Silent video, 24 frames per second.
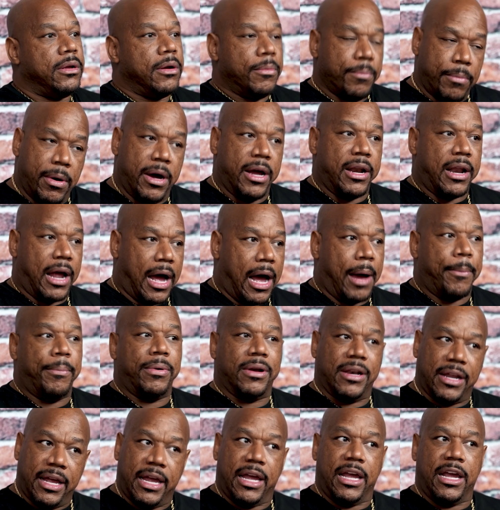But I
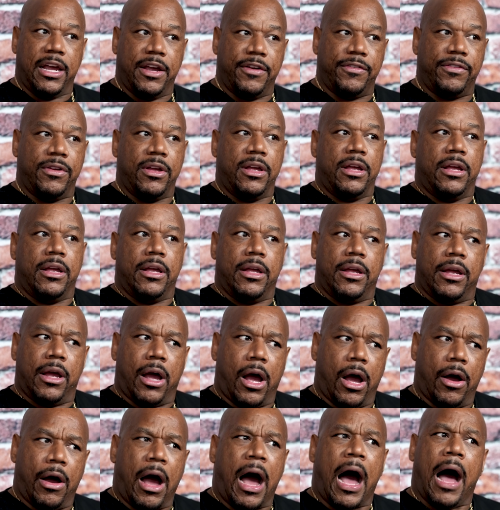believe
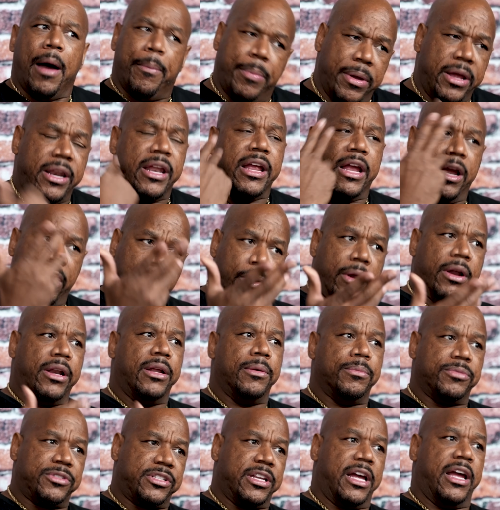I've been hearing
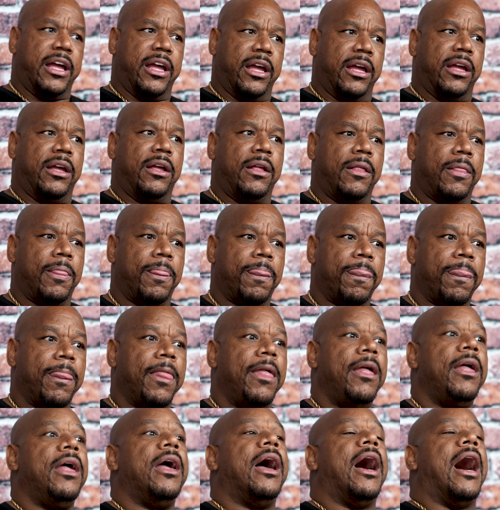him saying,
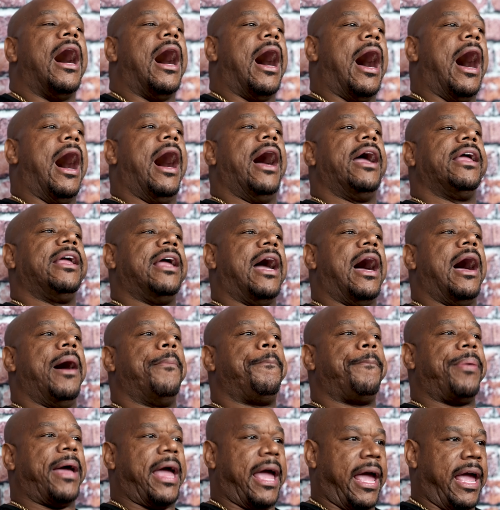I
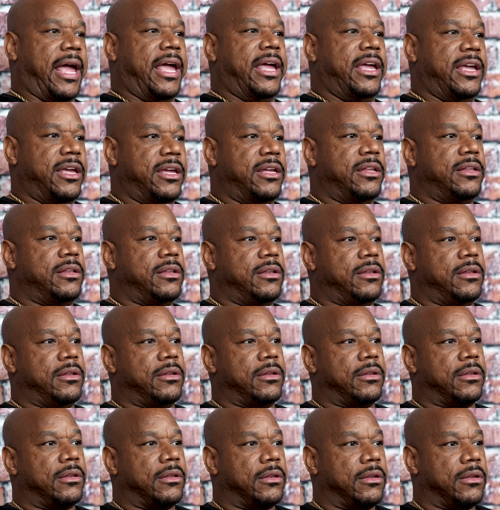got paid,
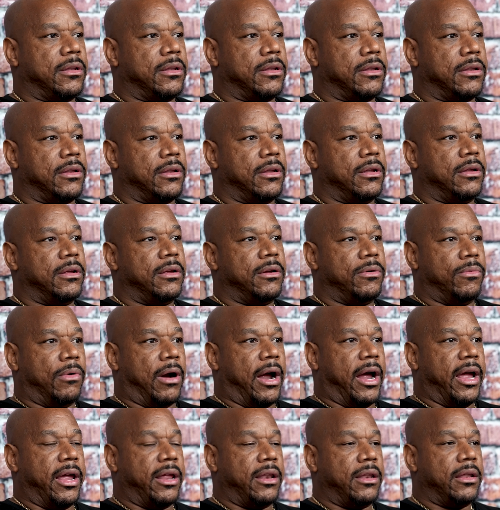
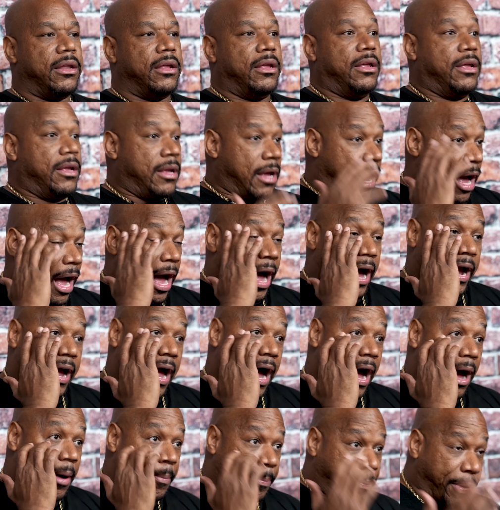right? I
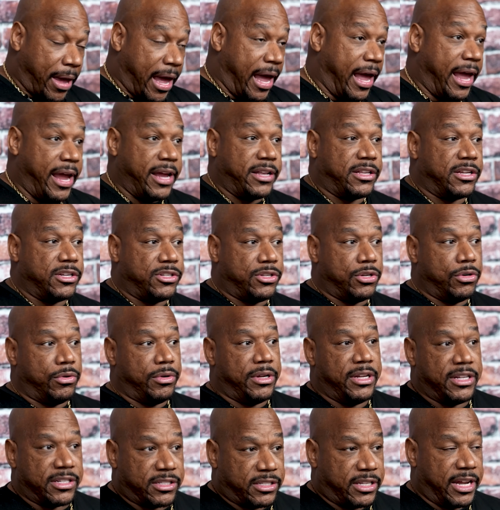got paid to do
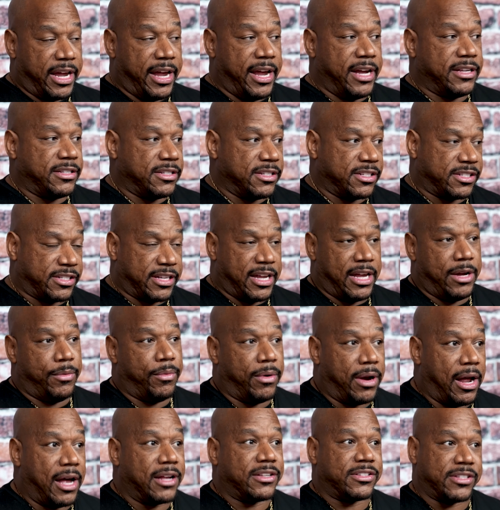these things and say
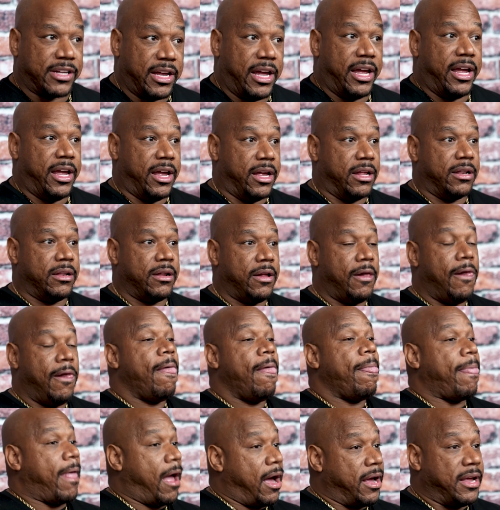what I said.
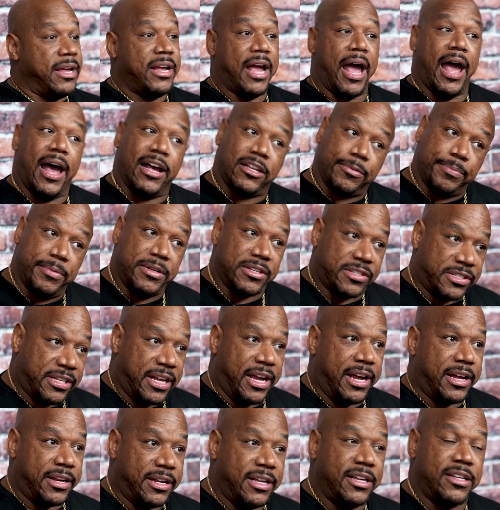Now, uh, he has been
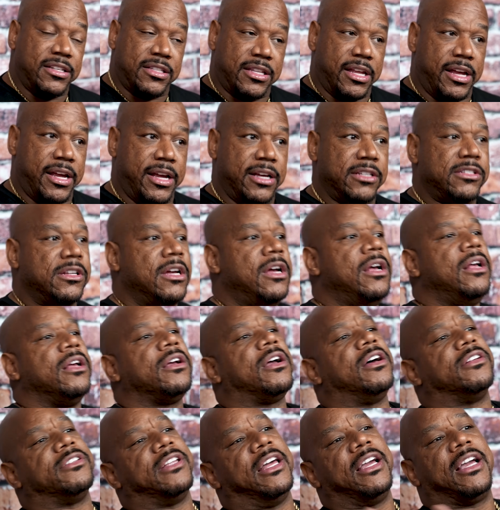saying these things
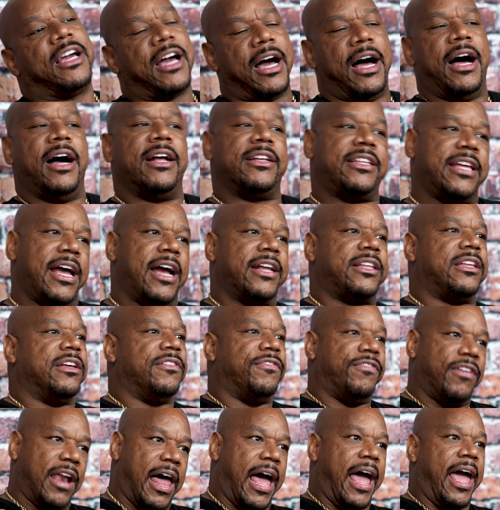because they
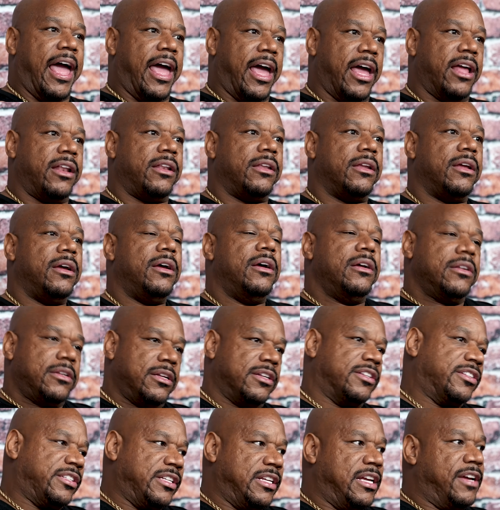contacted Vlad
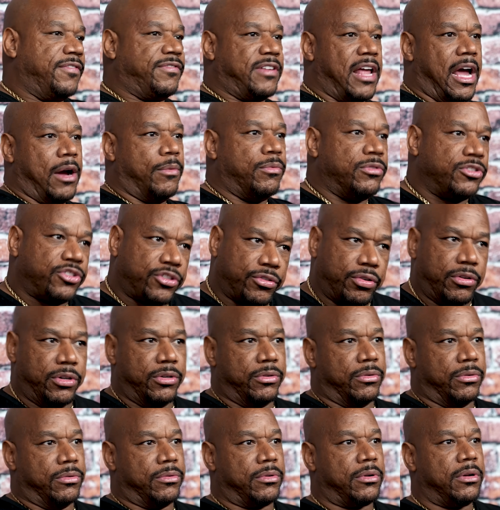to see if that was
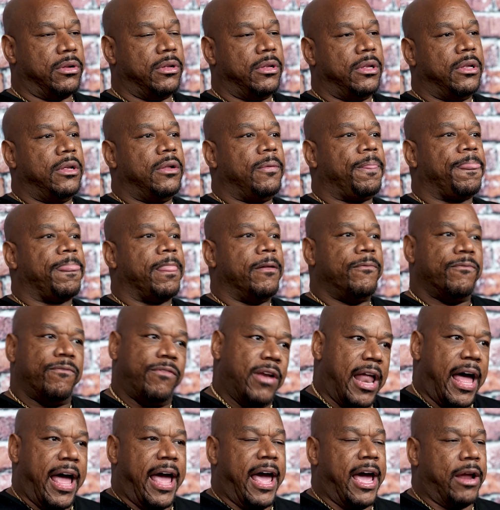true.
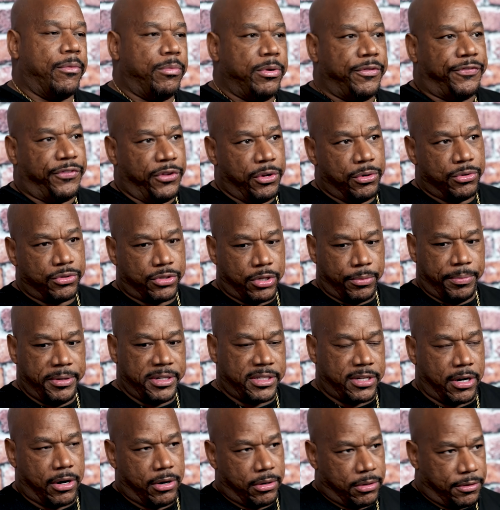Vlad refused to
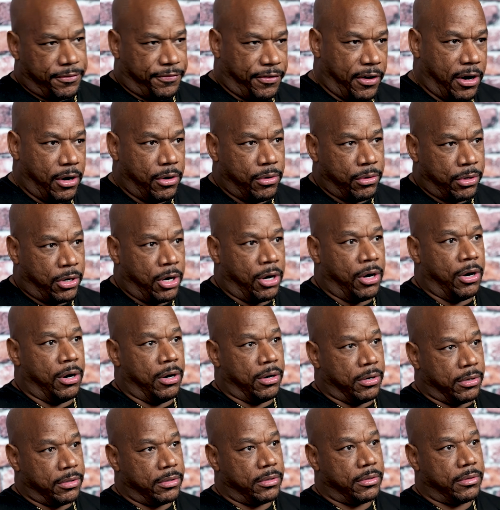return the phone
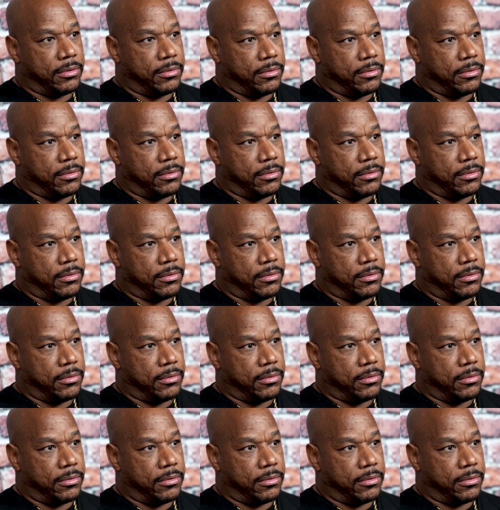call.